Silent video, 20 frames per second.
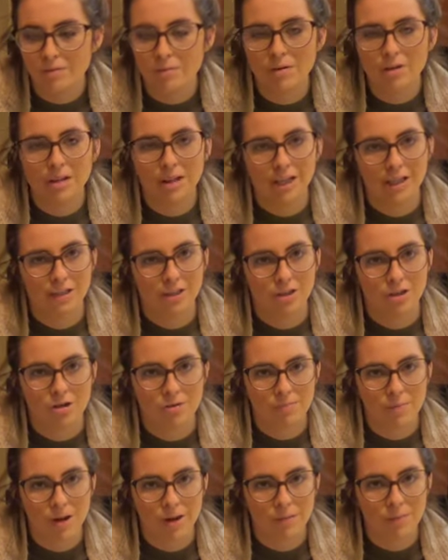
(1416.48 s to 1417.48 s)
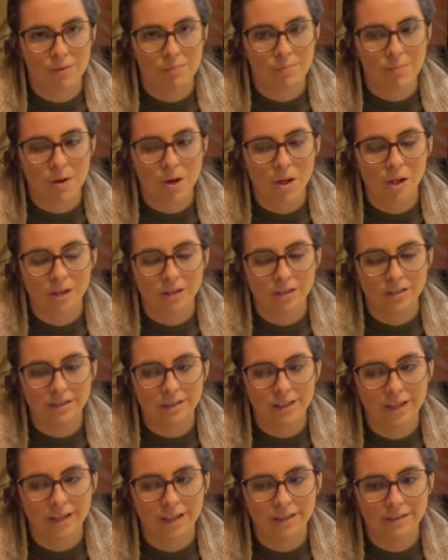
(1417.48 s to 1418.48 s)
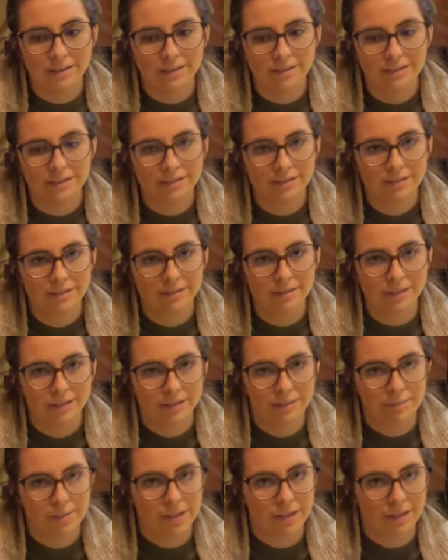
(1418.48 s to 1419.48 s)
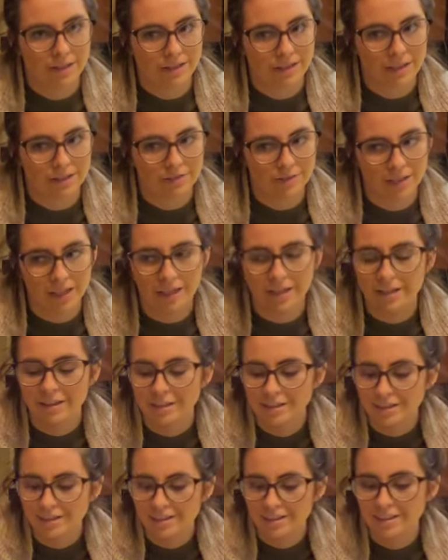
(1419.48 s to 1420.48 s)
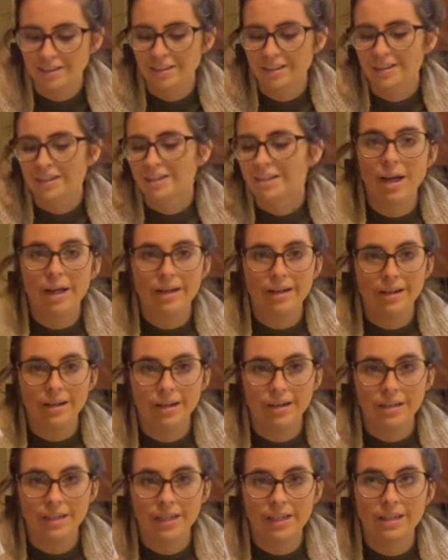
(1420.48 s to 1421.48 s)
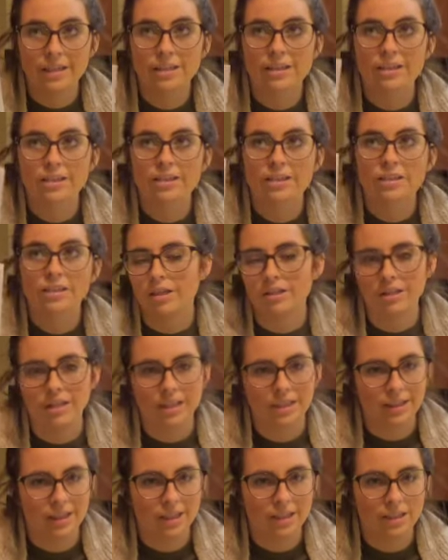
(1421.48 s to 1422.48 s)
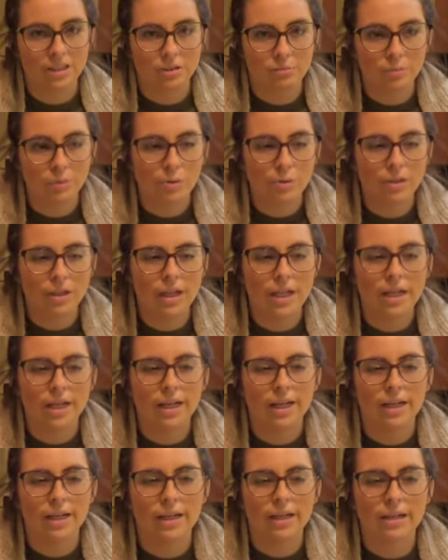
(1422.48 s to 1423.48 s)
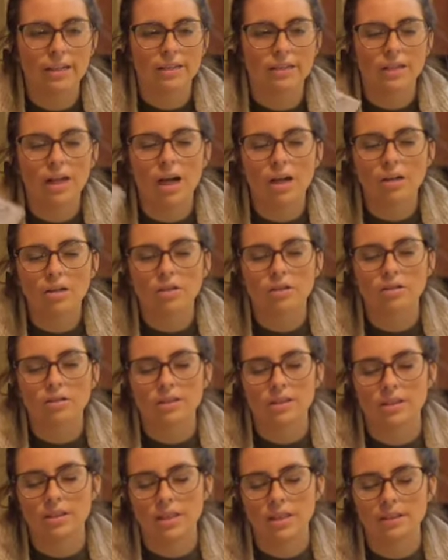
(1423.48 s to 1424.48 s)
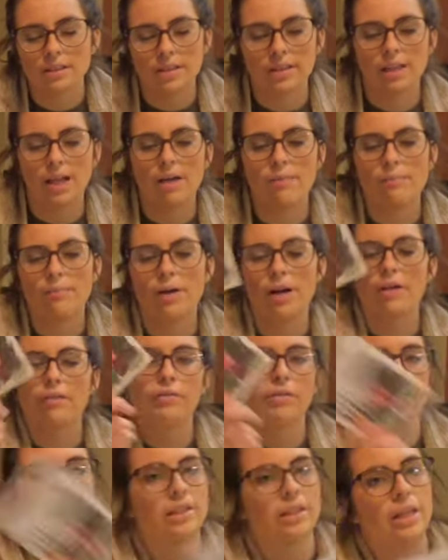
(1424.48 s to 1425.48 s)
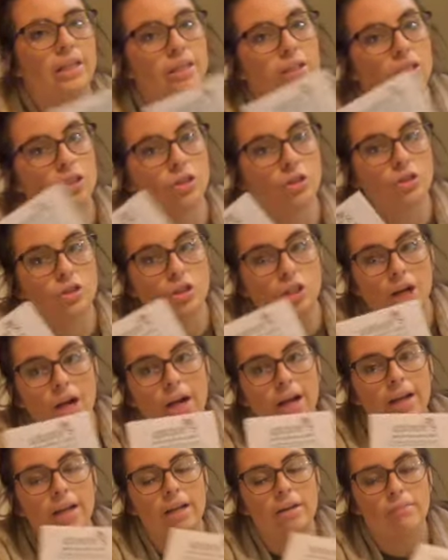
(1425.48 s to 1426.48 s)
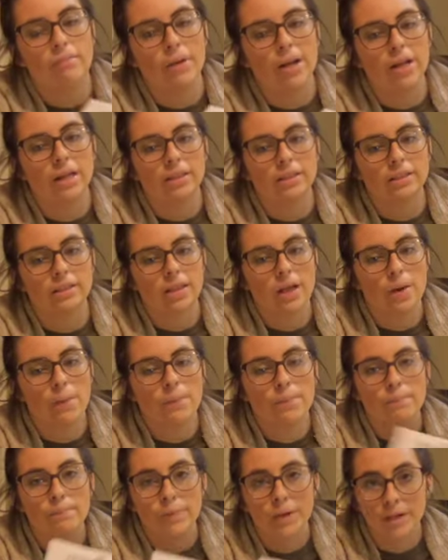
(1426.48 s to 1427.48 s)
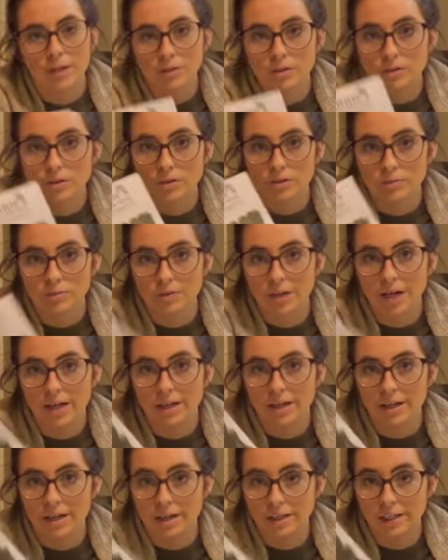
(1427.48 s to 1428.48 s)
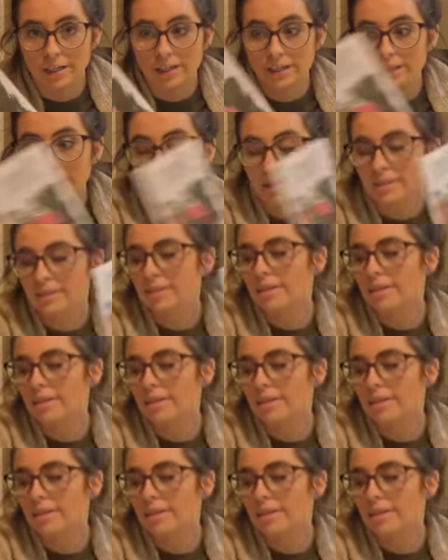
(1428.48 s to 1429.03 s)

would like to go by what Ball says, just to be on the safe side. Red onion, not only in like tabbouleh and tacos and things like that, but I'd really like to try and make some pickled red onions,